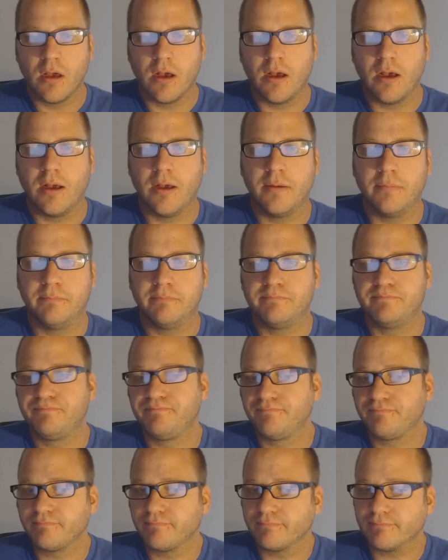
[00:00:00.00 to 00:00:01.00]
And
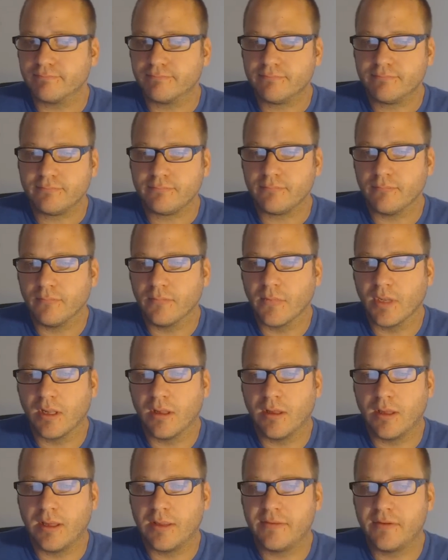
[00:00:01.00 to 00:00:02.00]

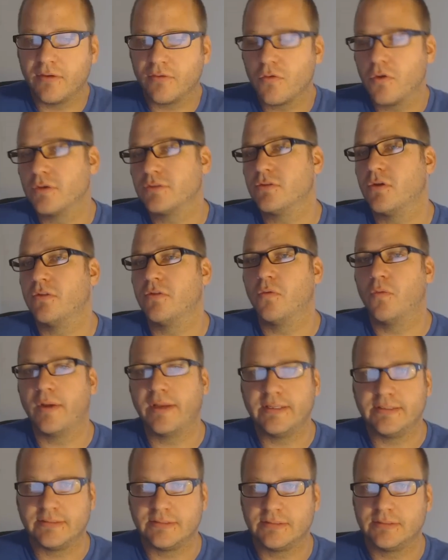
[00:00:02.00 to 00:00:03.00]
then, of course, all the
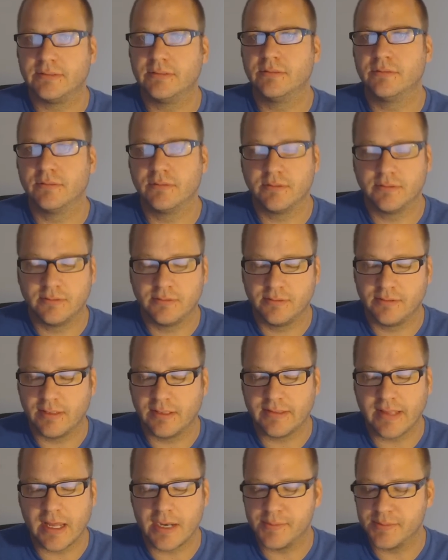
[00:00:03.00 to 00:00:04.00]
waste
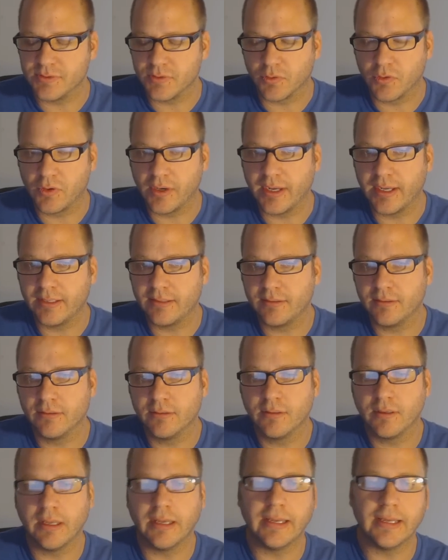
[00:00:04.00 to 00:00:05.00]
that the animals will create,
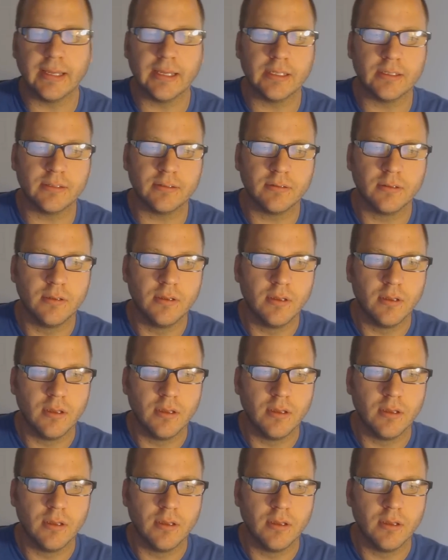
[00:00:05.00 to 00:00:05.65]
and